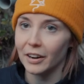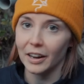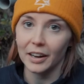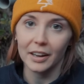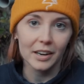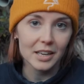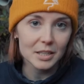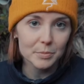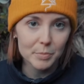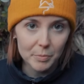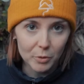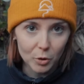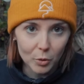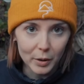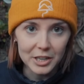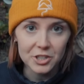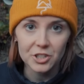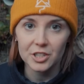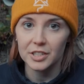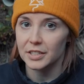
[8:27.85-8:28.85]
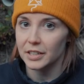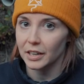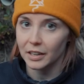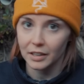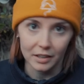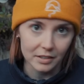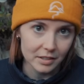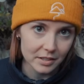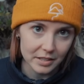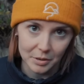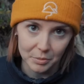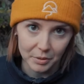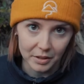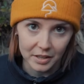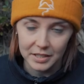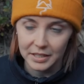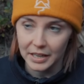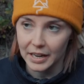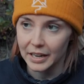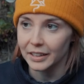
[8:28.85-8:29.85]
I can ask people questions, I can understand what they're
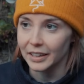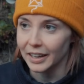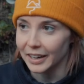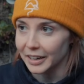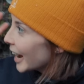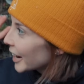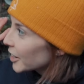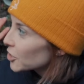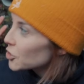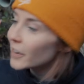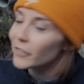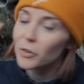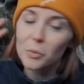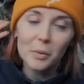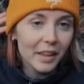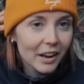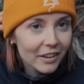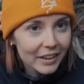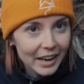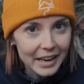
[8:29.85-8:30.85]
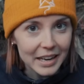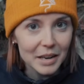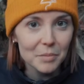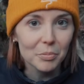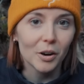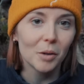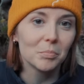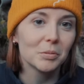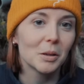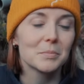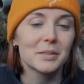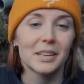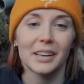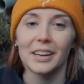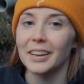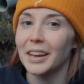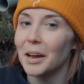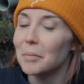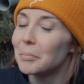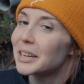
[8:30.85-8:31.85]
saying. Like I can travel without any problems. I
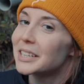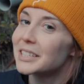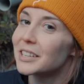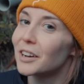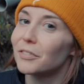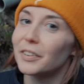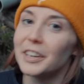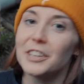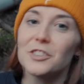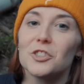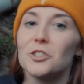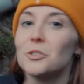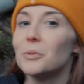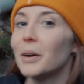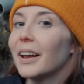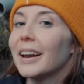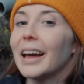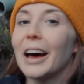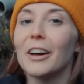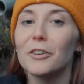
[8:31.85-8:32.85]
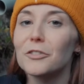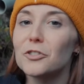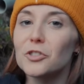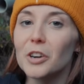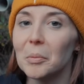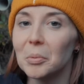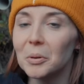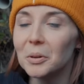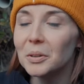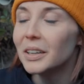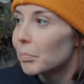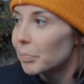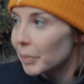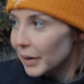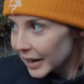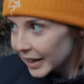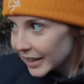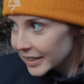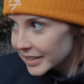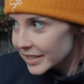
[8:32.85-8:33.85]
can get myself into and out of trouble,
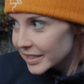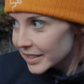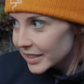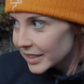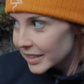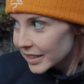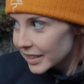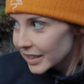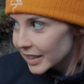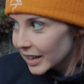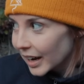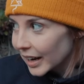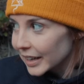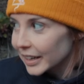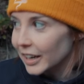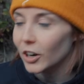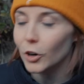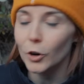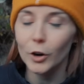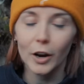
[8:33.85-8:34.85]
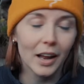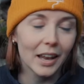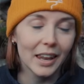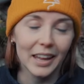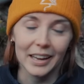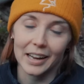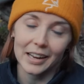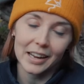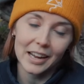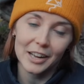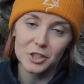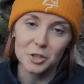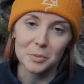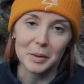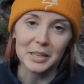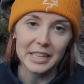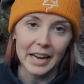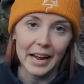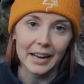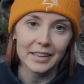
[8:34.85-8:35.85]
but I can't do
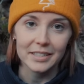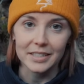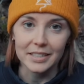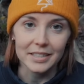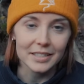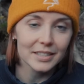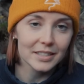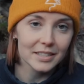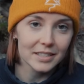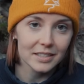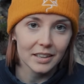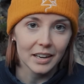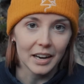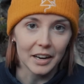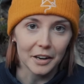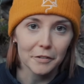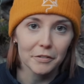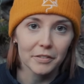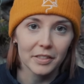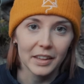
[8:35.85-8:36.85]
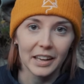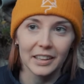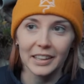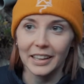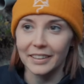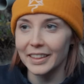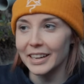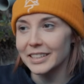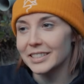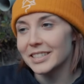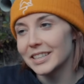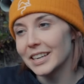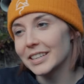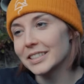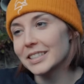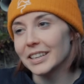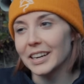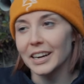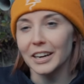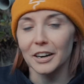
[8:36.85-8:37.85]
my taxes kind of thing. Like that's
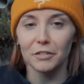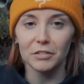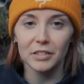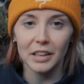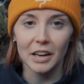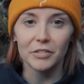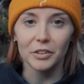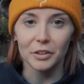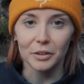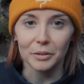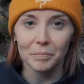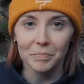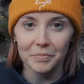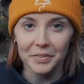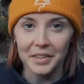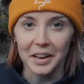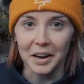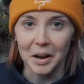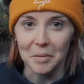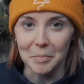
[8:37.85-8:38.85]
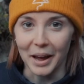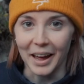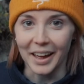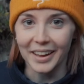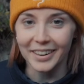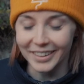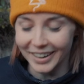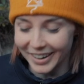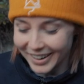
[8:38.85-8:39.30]
the kind of level that I'm at.